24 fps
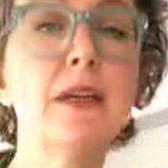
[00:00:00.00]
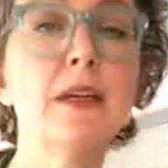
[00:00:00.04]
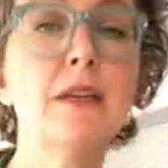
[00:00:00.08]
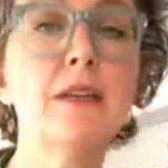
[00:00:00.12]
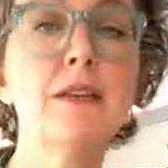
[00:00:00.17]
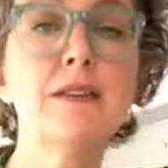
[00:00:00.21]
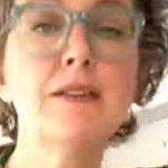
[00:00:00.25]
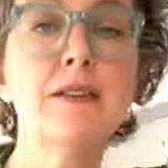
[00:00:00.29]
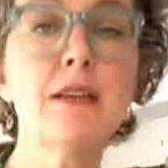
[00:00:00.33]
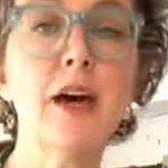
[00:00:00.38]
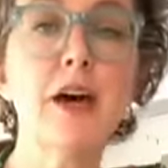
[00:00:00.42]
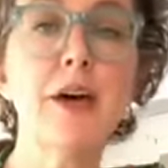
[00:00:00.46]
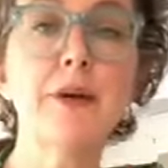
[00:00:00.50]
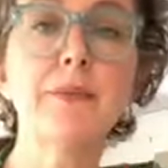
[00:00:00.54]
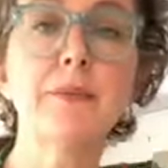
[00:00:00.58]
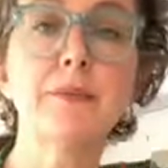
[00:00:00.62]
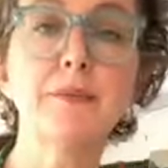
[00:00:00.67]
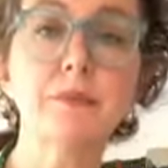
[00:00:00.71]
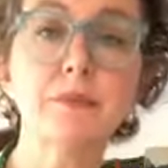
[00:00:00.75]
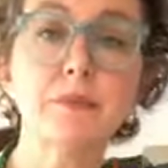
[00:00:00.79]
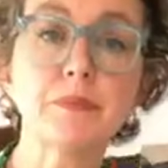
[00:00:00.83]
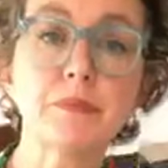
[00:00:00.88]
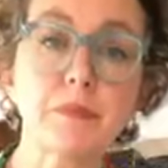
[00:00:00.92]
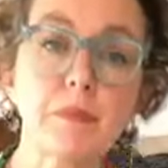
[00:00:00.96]
So
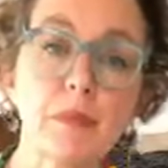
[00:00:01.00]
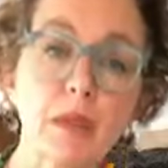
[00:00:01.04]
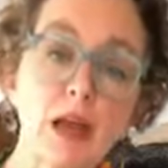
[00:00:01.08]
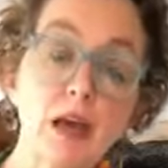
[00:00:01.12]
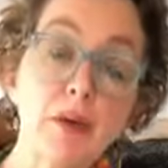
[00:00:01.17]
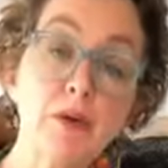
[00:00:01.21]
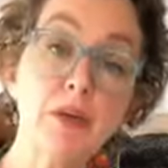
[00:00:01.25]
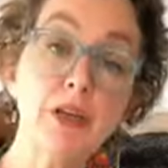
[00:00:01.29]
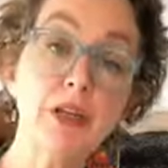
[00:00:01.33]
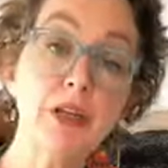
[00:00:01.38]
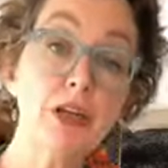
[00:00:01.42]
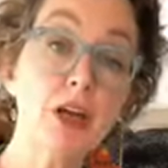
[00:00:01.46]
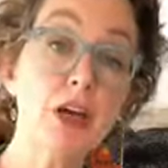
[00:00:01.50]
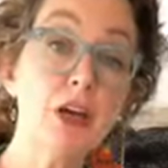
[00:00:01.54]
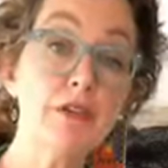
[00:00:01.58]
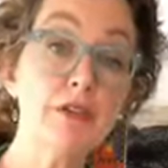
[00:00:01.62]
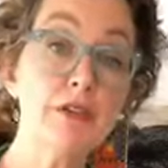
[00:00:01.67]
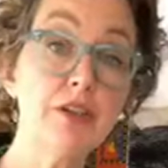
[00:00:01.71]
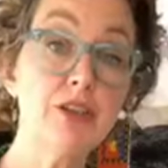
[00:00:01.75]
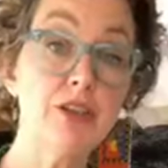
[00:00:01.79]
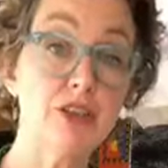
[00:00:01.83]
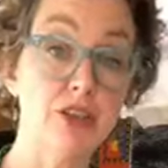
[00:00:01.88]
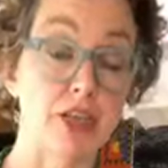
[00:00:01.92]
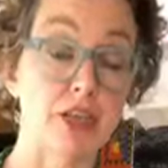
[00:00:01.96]
I would
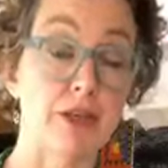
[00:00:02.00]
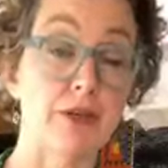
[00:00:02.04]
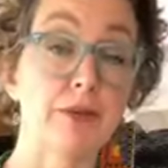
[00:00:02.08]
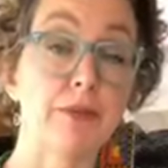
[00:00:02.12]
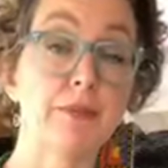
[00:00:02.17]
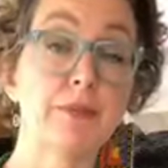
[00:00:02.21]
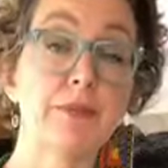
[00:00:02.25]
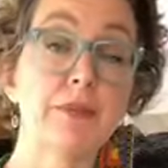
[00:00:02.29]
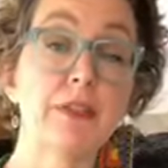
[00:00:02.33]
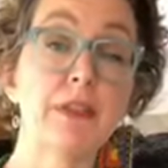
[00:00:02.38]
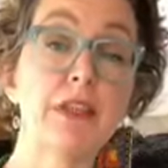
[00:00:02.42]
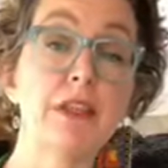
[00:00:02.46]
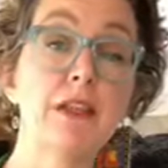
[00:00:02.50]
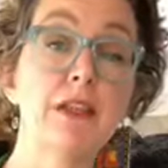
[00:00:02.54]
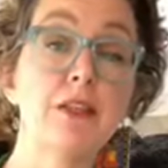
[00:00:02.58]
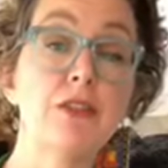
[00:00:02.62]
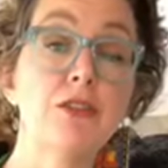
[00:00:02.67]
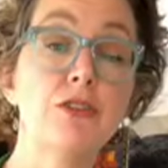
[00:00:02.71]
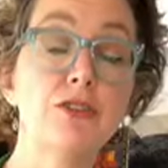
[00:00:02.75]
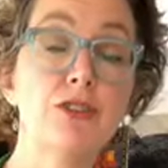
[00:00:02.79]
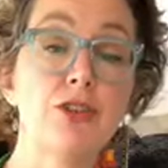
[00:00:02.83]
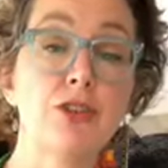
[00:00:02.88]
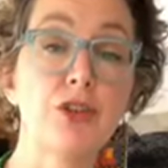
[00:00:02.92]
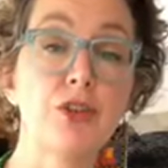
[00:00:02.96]
encourage you
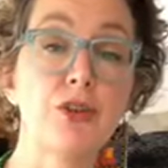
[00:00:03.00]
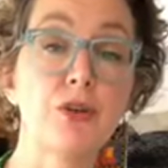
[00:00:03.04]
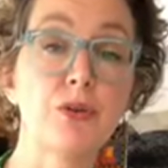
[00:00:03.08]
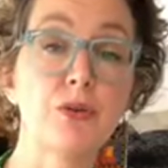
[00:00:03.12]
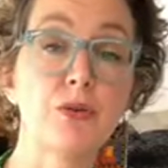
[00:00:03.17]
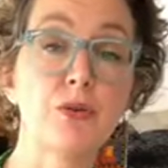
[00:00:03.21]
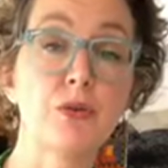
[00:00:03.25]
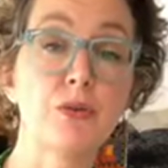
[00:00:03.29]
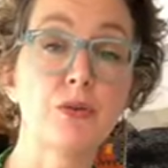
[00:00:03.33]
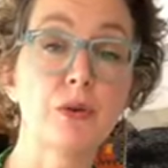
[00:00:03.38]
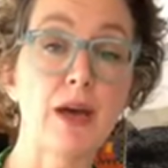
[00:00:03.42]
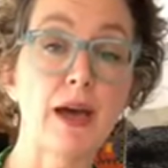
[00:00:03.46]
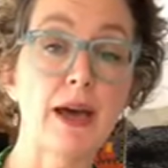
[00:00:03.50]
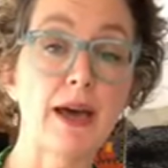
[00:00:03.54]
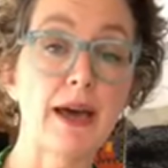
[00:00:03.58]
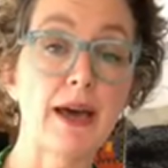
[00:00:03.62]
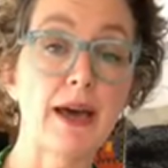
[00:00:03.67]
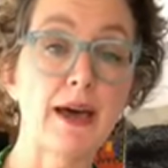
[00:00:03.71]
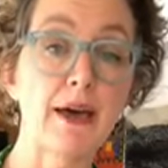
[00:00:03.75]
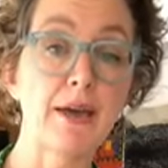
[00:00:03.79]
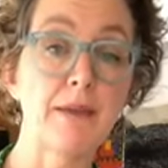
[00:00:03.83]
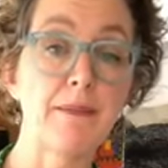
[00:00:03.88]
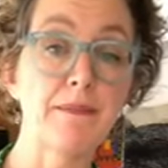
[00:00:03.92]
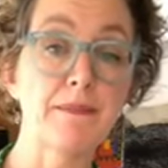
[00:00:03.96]
to
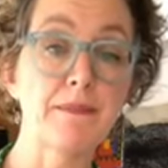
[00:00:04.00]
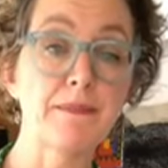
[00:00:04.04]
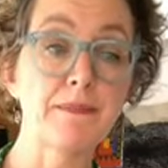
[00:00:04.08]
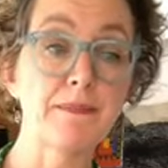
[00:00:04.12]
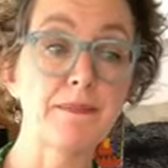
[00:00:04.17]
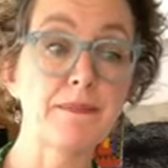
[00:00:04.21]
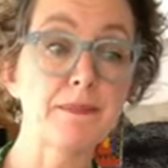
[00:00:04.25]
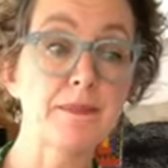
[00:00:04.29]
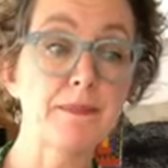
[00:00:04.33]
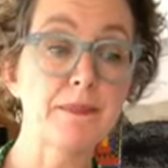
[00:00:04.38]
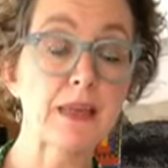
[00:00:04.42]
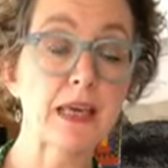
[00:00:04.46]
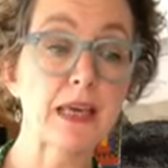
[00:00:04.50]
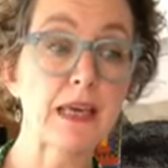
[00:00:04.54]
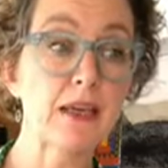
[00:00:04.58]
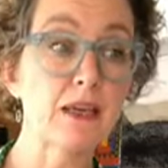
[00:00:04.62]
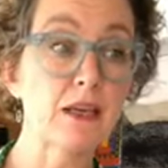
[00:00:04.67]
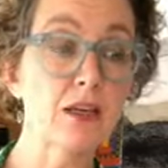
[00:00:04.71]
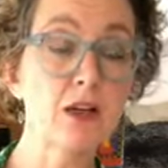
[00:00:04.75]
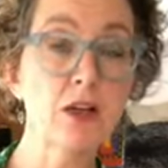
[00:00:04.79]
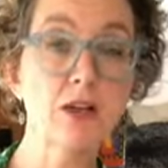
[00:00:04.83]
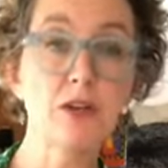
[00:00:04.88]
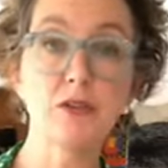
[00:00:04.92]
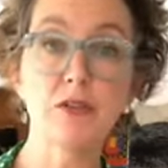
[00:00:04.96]

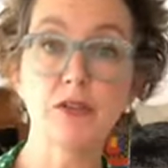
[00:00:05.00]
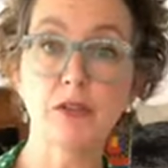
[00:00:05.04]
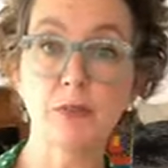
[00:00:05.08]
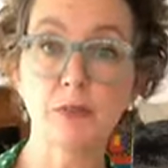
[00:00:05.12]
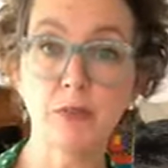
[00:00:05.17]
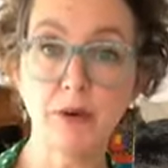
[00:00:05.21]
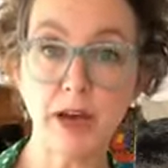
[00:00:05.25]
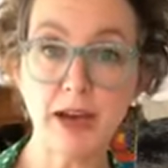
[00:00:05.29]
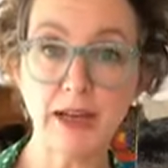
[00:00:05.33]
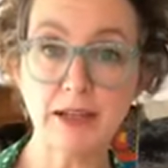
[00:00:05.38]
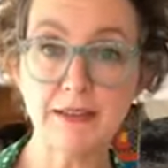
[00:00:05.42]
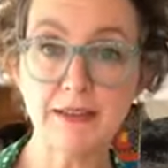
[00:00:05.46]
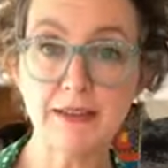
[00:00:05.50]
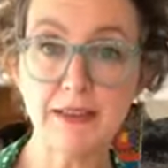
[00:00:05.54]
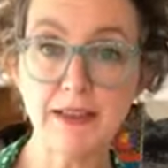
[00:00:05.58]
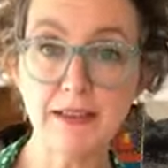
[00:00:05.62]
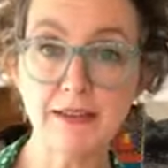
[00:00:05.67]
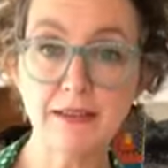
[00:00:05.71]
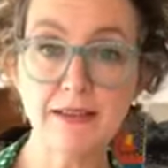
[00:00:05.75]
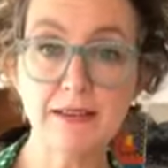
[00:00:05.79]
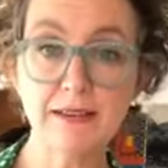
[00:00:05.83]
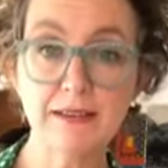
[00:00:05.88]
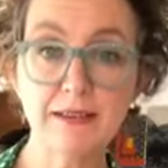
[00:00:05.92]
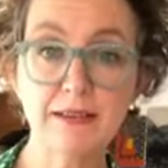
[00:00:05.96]
include some
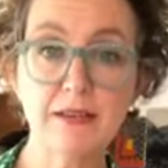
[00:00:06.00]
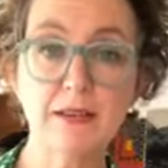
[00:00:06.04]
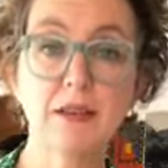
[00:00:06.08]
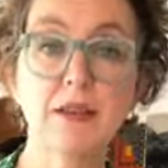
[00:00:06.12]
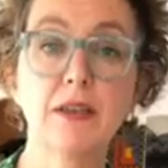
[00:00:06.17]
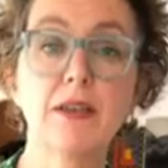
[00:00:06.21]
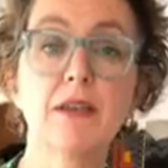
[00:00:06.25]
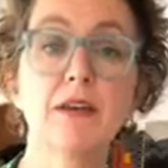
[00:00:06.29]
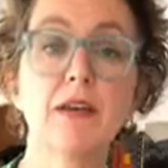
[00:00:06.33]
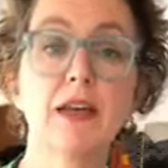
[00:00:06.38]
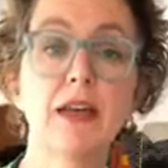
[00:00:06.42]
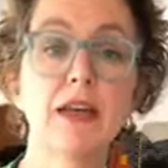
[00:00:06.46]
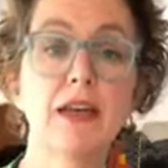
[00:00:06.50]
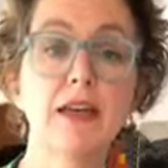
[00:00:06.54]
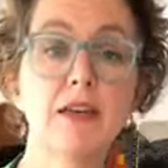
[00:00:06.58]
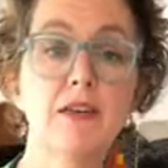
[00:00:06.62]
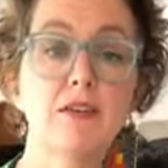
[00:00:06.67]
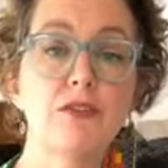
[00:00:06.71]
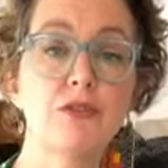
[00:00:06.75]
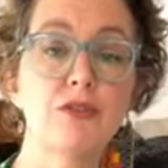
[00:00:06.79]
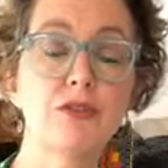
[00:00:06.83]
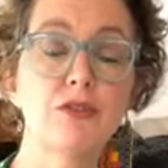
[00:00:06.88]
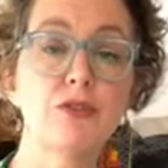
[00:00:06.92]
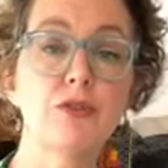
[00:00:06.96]
practice
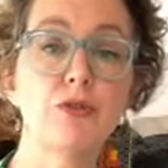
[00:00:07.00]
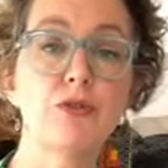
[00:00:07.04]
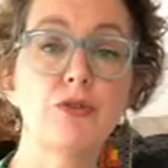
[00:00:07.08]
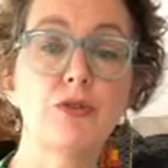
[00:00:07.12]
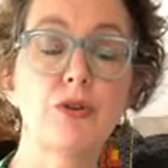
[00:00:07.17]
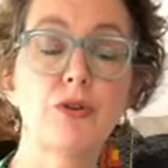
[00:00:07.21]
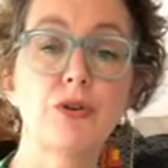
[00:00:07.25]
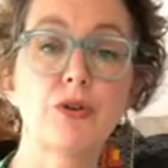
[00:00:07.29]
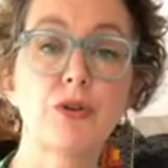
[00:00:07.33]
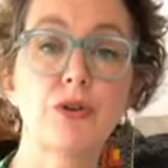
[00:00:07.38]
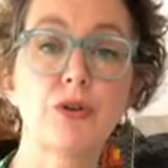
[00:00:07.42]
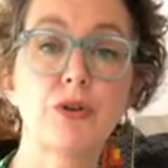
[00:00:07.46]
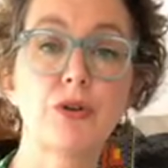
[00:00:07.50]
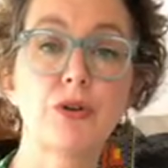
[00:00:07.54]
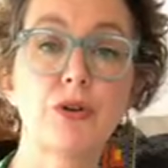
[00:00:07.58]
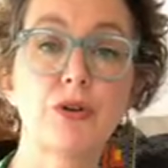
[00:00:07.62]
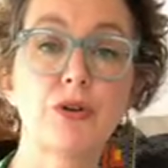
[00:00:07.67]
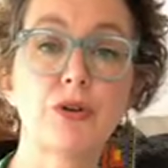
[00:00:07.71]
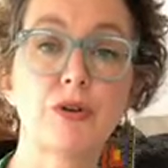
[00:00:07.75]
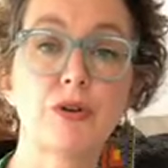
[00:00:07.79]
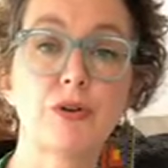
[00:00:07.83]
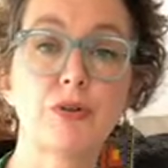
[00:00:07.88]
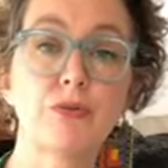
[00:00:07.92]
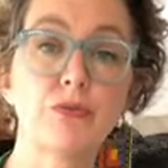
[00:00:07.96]
into
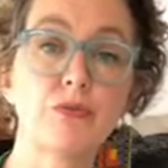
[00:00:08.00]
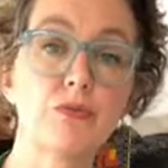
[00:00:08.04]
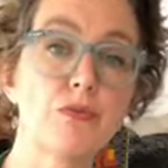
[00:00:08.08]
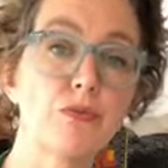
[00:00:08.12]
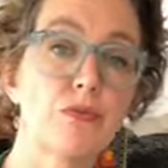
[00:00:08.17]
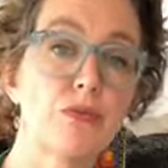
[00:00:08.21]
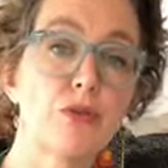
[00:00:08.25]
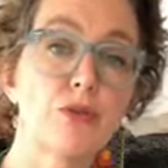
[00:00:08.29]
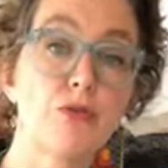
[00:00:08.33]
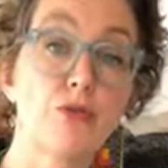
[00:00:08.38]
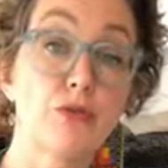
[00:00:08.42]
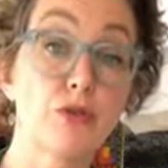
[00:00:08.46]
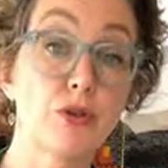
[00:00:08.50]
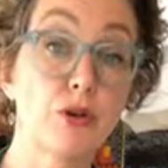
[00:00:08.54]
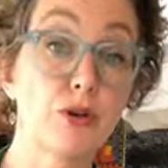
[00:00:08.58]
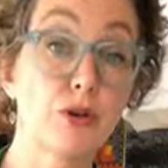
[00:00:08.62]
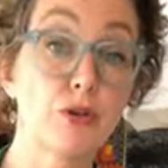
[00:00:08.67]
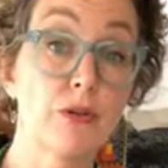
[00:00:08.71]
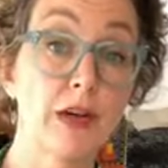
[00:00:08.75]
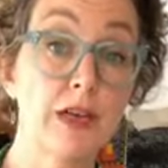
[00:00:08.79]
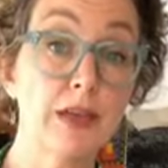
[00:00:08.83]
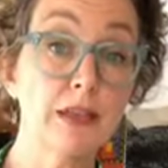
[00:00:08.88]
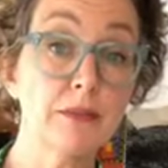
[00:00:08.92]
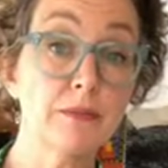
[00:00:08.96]
your
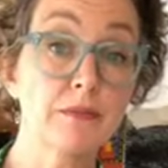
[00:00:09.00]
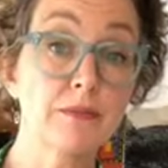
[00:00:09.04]
drawing,